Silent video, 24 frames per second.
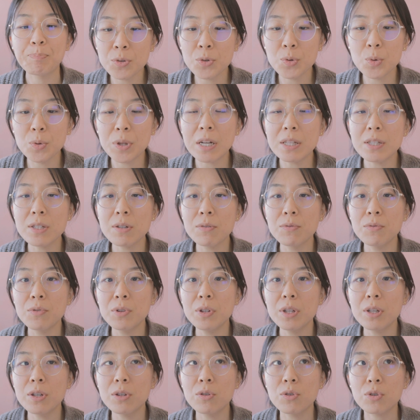So that's a
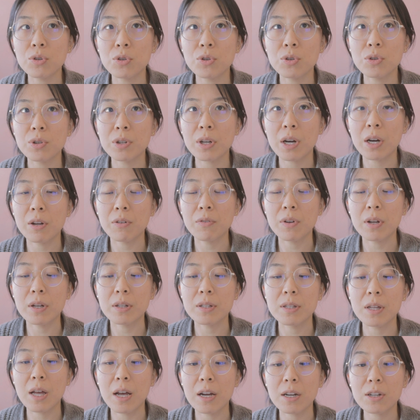really good kind
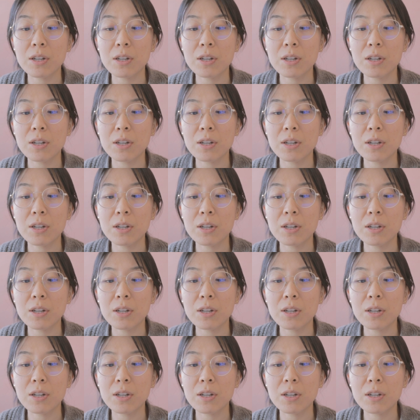of